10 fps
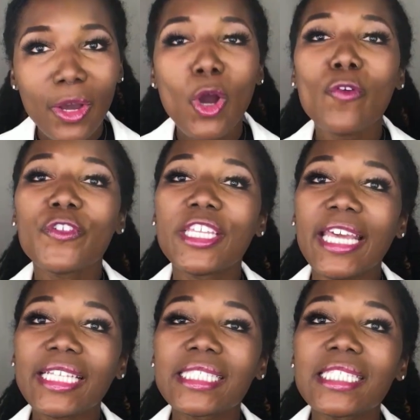Over the
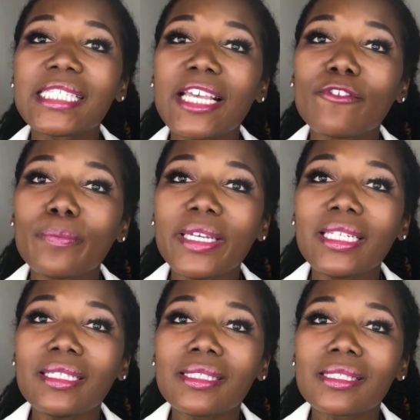next several
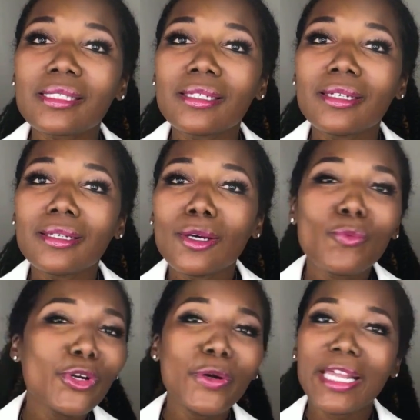minutes,
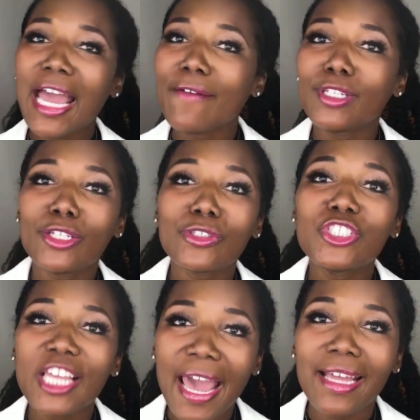we're going to have a little
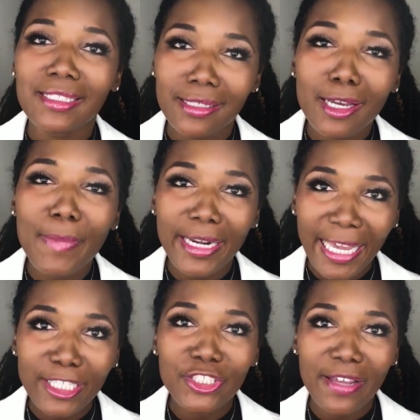chat about
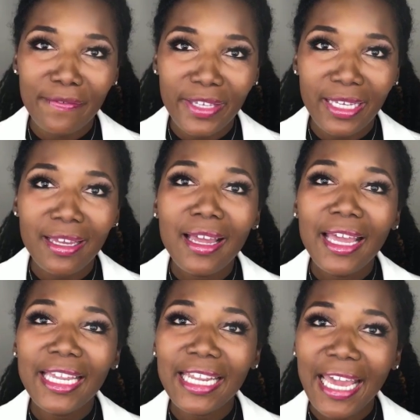HIV
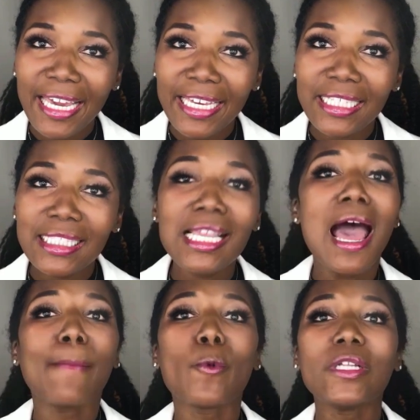and AIDS.
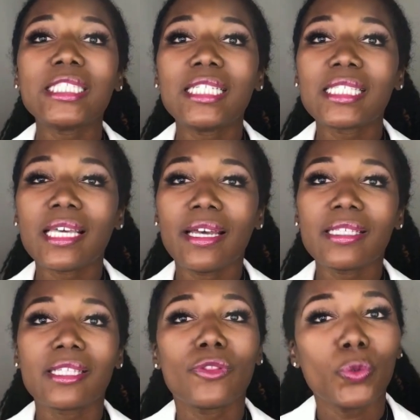I'm going to
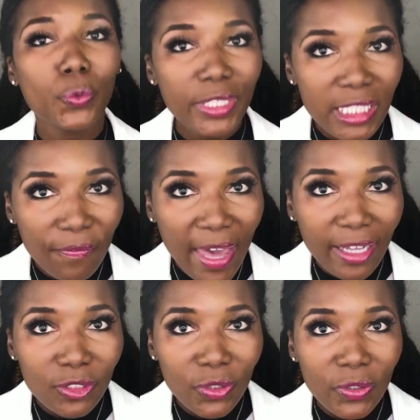discuss the risk
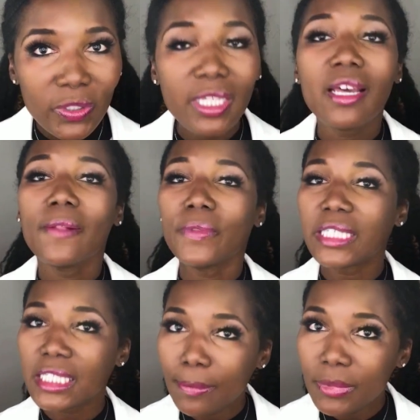factors, the
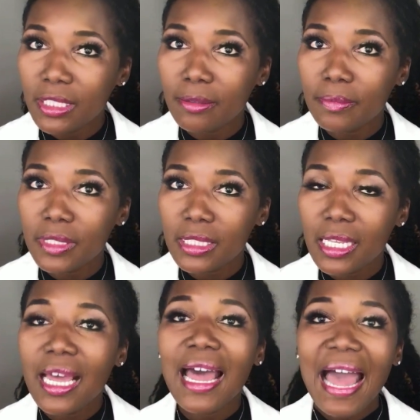symptoms,
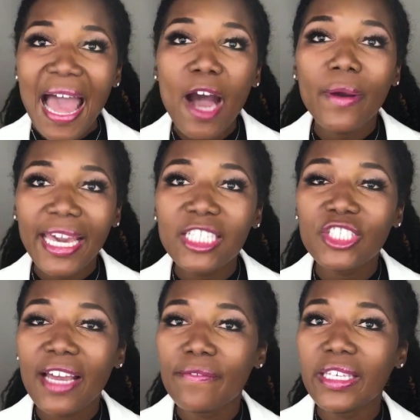how
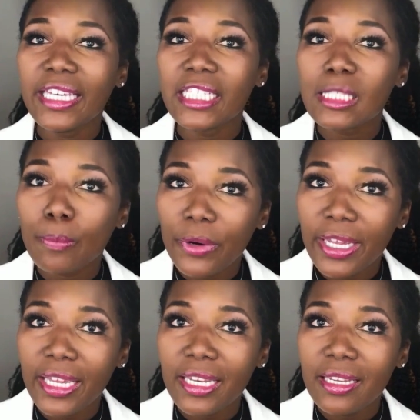HIV is
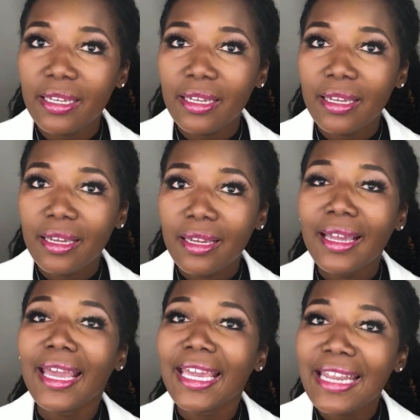spread,
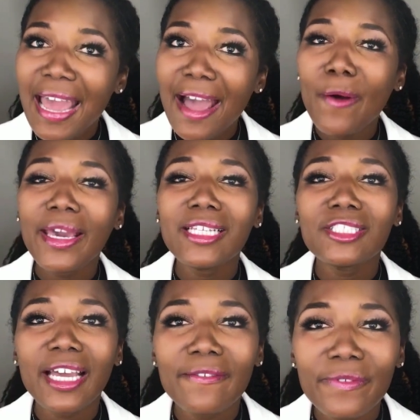and how
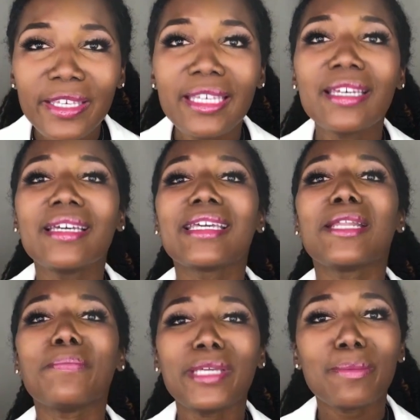HIV
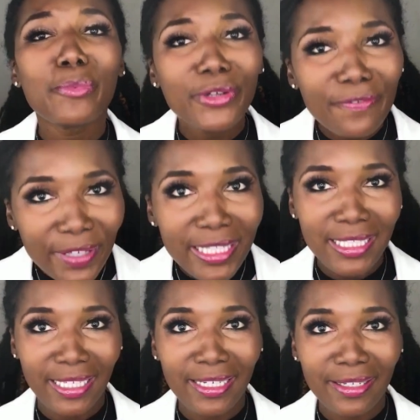can be
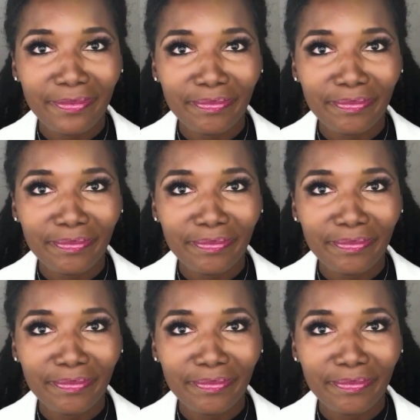prevented.